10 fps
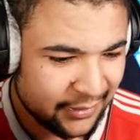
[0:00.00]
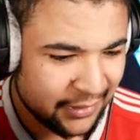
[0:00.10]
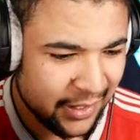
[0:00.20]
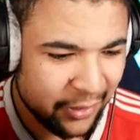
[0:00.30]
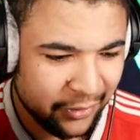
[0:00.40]

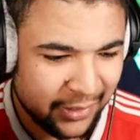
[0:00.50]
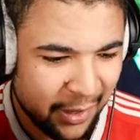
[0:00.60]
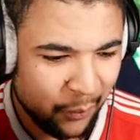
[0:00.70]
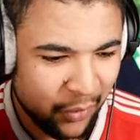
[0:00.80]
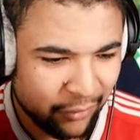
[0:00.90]
And I only
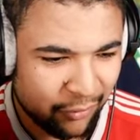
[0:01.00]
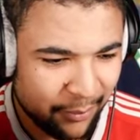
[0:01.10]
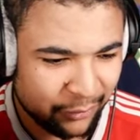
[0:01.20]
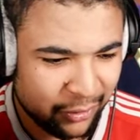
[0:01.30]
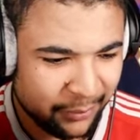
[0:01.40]
get one
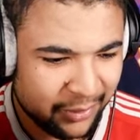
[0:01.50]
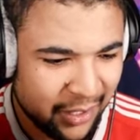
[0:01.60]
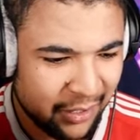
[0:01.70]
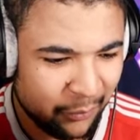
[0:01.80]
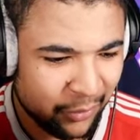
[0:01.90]
Rumble
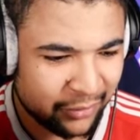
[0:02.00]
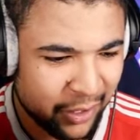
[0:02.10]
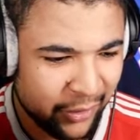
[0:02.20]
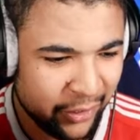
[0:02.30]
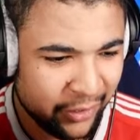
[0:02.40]
Superstar? What's
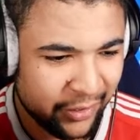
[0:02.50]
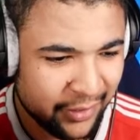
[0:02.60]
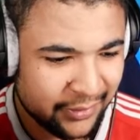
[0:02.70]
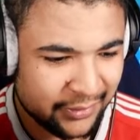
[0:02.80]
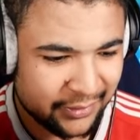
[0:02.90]
going on?
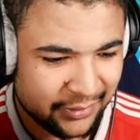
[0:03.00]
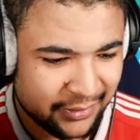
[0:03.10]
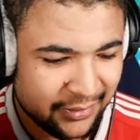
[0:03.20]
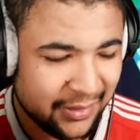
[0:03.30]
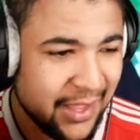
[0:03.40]

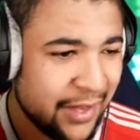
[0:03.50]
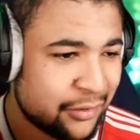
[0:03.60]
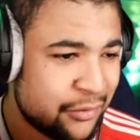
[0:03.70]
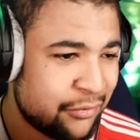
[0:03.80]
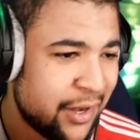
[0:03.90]
That's
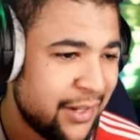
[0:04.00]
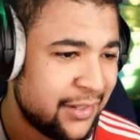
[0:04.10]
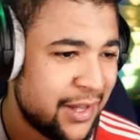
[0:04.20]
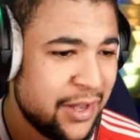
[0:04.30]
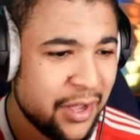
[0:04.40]

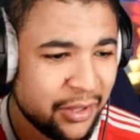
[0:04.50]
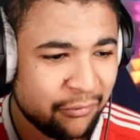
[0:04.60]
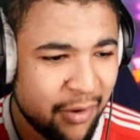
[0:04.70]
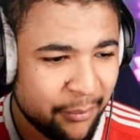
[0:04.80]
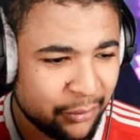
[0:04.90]
crazy. Another
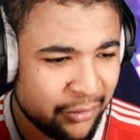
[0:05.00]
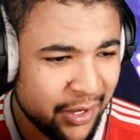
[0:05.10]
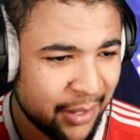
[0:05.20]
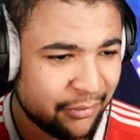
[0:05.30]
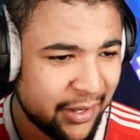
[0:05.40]
Rumble
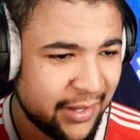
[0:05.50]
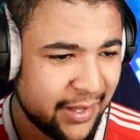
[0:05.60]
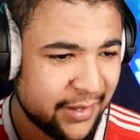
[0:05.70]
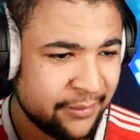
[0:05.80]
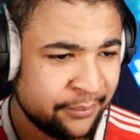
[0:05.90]
train up right
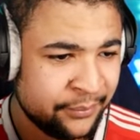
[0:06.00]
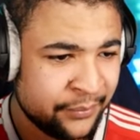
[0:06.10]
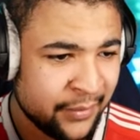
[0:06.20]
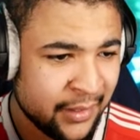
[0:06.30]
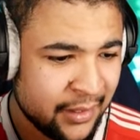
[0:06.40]
there.
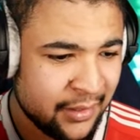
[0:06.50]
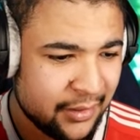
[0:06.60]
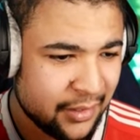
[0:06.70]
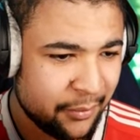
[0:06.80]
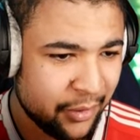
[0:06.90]
Come on.